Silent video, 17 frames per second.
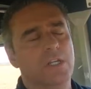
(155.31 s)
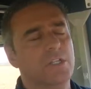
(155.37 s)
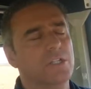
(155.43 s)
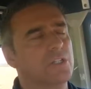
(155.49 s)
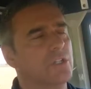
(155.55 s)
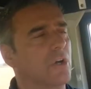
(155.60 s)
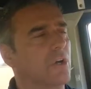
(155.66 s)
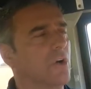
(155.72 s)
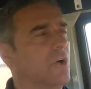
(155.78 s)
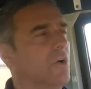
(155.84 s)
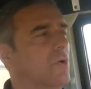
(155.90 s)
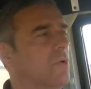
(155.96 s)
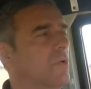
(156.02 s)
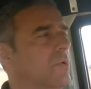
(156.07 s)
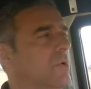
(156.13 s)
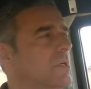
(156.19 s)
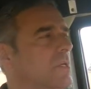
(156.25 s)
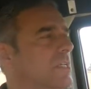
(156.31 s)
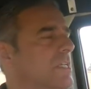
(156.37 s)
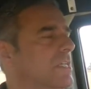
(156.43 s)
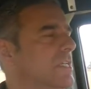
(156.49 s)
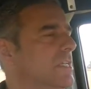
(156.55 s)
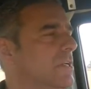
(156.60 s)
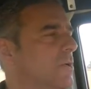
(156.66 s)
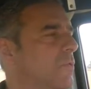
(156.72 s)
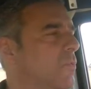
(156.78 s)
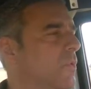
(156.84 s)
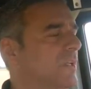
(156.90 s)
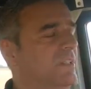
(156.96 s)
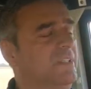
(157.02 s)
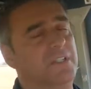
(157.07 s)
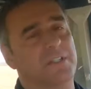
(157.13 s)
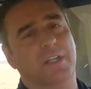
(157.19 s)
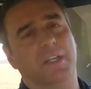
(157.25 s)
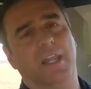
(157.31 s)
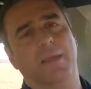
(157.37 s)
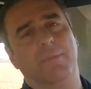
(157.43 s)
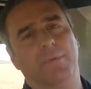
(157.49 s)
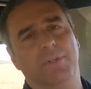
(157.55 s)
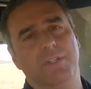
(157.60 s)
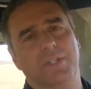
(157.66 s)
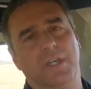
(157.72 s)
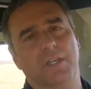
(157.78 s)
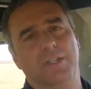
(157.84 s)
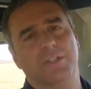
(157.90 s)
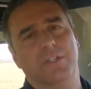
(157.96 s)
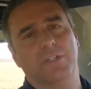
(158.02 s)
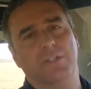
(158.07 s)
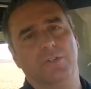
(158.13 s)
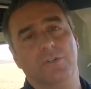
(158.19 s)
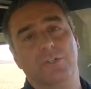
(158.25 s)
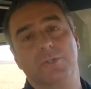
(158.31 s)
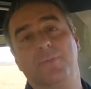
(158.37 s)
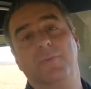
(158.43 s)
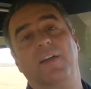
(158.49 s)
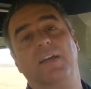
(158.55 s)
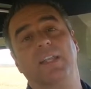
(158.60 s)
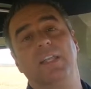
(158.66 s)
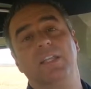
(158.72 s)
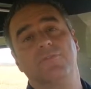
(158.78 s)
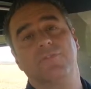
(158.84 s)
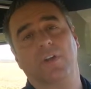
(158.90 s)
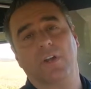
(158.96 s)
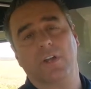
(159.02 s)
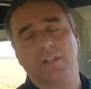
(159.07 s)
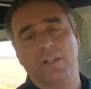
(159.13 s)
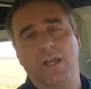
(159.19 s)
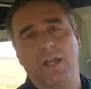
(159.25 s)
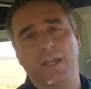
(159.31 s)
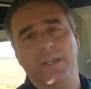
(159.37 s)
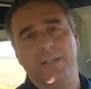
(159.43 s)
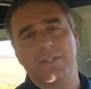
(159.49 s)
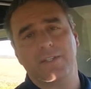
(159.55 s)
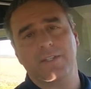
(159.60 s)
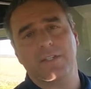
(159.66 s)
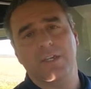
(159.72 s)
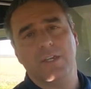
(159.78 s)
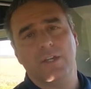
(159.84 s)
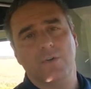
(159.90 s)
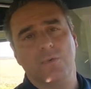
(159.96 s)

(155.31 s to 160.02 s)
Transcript: So, what this enables us to do is provide each of our clients